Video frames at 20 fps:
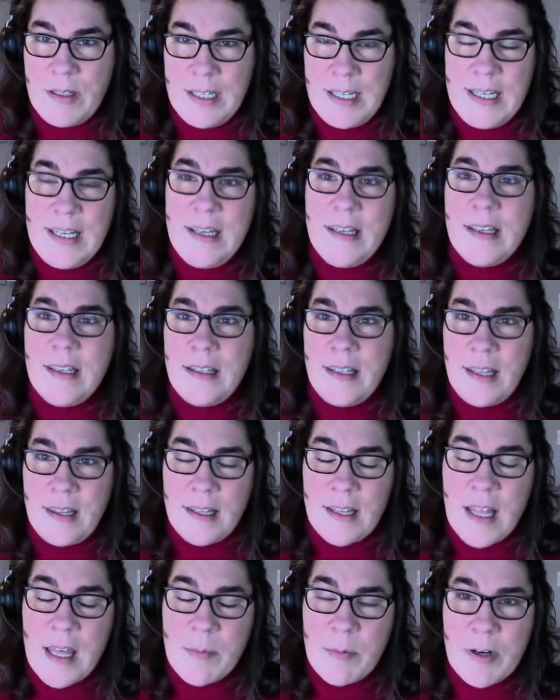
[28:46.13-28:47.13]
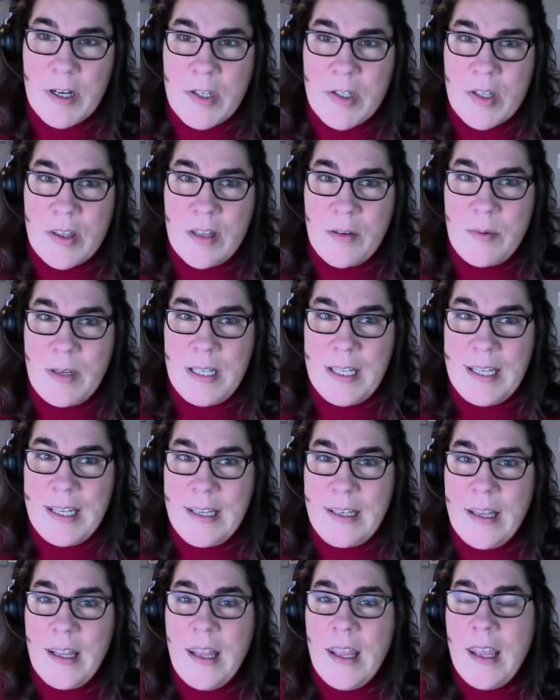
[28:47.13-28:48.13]
need and collaboration that we
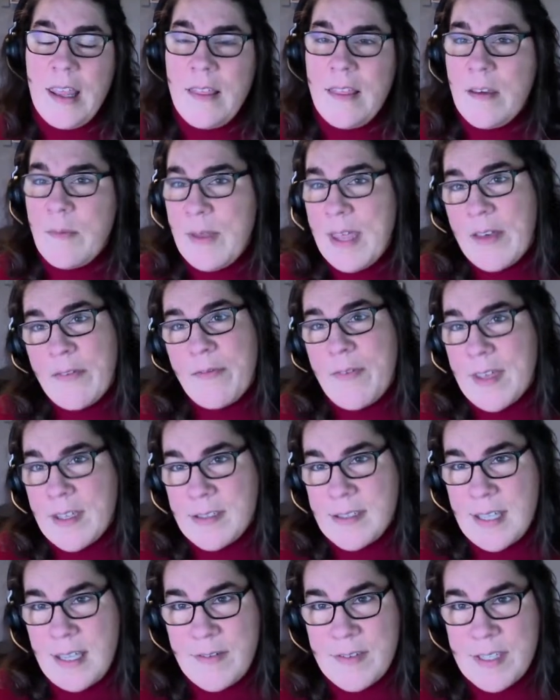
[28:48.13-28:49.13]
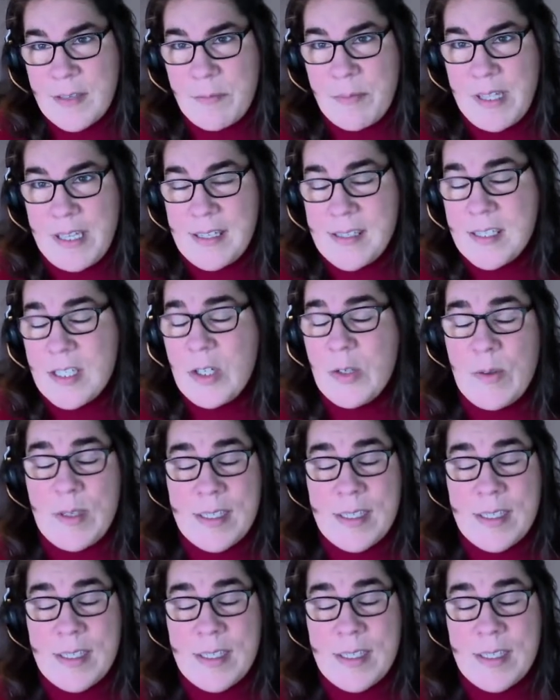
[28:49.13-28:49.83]
need, that we have fail safes in place too.